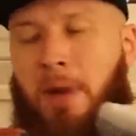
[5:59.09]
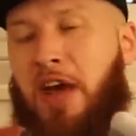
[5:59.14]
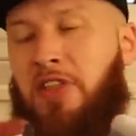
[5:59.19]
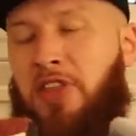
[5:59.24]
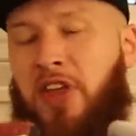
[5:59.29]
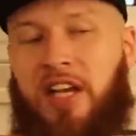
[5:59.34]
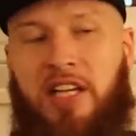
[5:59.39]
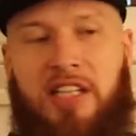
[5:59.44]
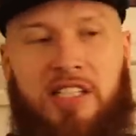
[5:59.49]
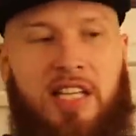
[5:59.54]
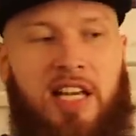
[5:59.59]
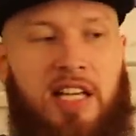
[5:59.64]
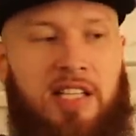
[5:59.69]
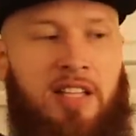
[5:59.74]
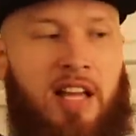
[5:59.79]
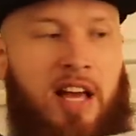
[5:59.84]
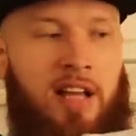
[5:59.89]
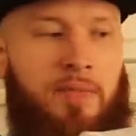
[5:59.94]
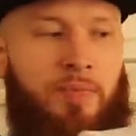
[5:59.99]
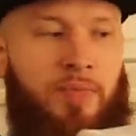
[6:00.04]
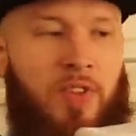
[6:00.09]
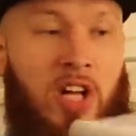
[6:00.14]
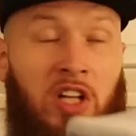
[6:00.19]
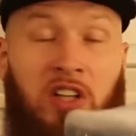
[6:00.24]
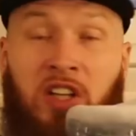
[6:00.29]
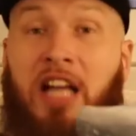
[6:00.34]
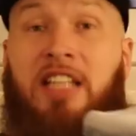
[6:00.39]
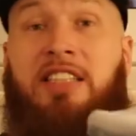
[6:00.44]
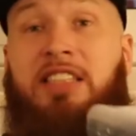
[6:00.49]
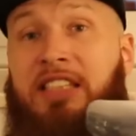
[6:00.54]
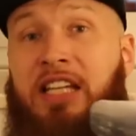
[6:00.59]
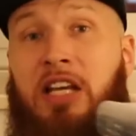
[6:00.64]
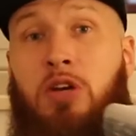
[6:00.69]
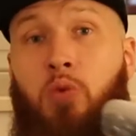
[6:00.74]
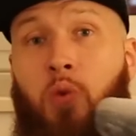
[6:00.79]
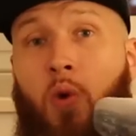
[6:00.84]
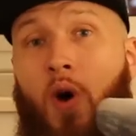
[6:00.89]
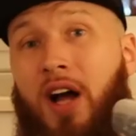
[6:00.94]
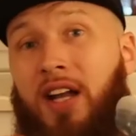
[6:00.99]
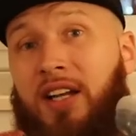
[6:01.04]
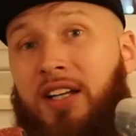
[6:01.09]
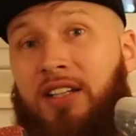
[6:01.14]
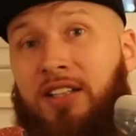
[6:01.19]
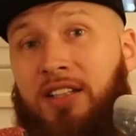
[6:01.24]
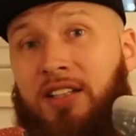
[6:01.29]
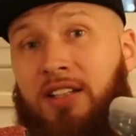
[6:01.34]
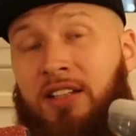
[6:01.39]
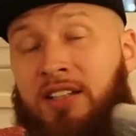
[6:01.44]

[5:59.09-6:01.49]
My thing is this, like, let's see what